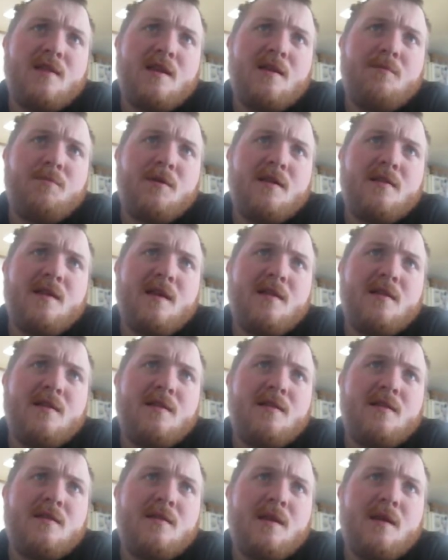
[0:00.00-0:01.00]
City police said
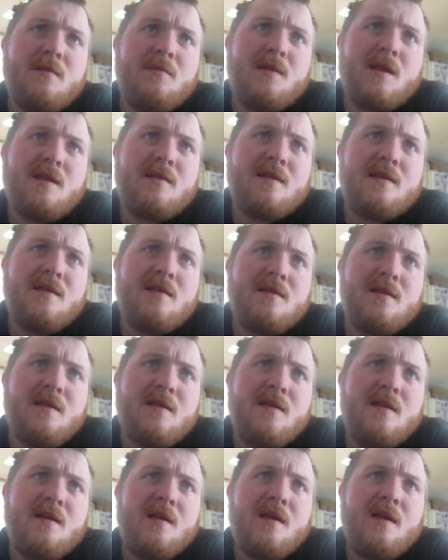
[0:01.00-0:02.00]
the
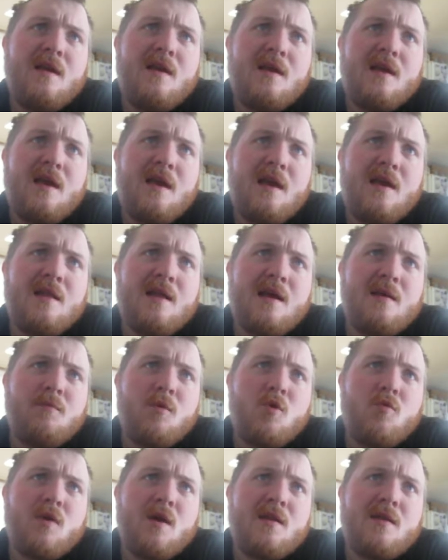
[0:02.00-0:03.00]
1989
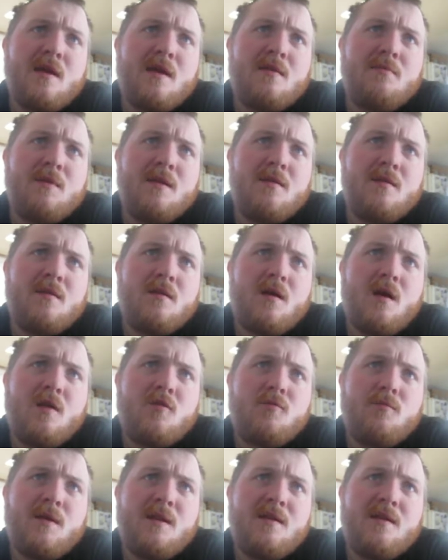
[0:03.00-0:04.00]
murder rate had been the
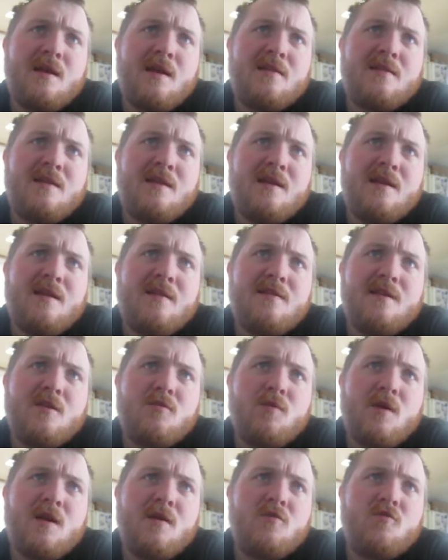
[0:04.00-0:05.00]

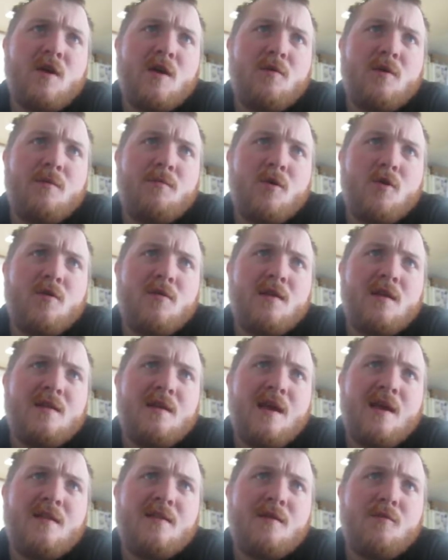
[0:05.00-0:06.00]
1986 rate of 21 murders and
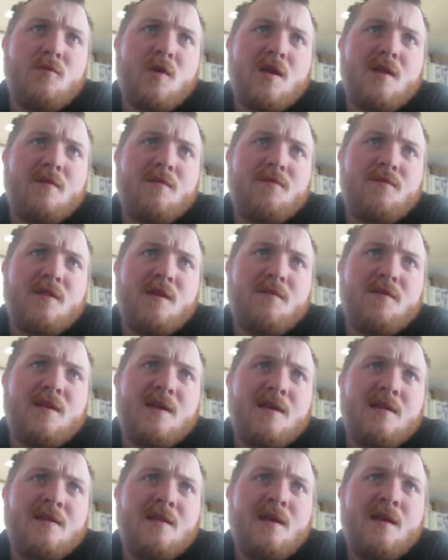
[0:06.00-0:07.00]
the 87 rate of
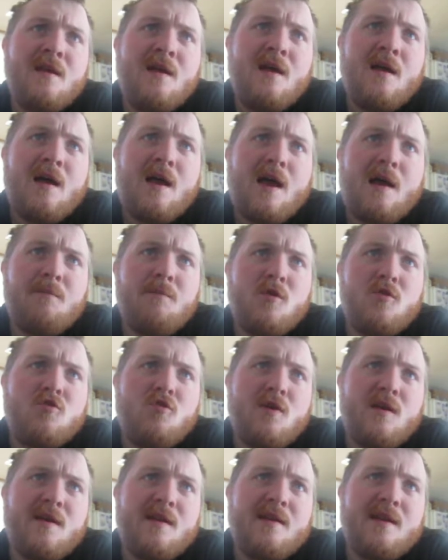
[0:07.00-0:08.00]
17. A
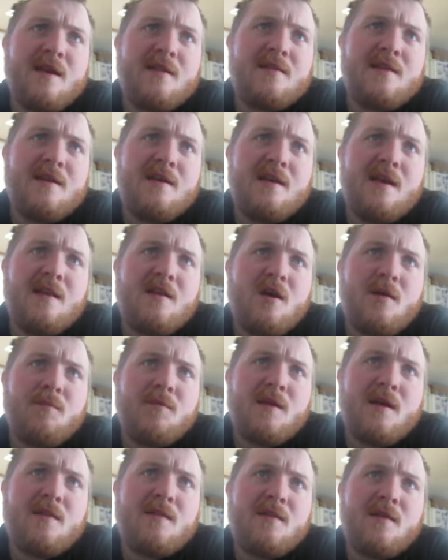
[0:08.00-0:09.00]
majority of the 1988
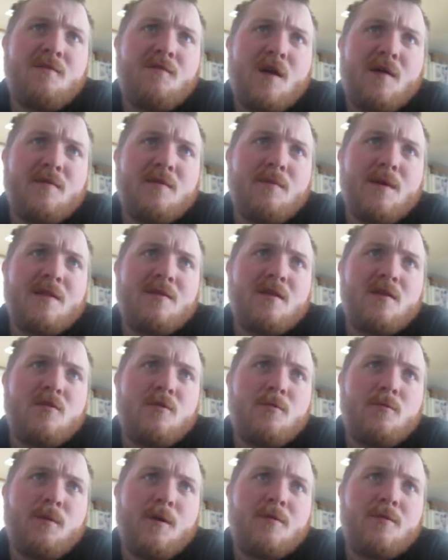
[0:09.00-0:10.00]
homicides involved domestic
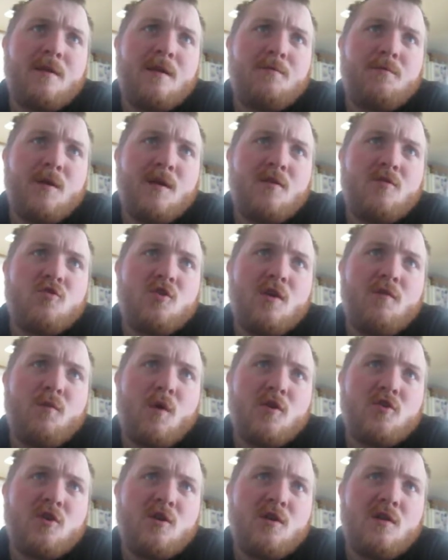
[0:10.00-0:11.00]
disputes, said police chief
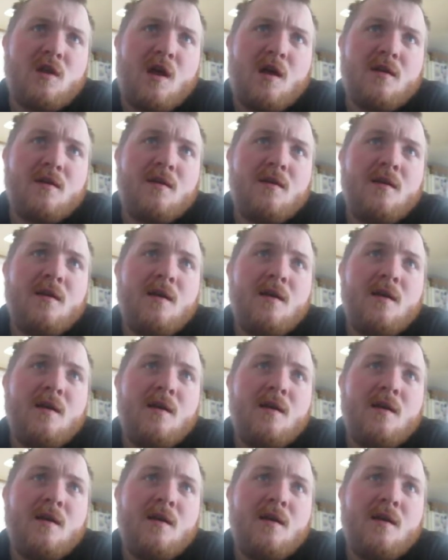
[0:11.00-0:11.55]
Washington Long.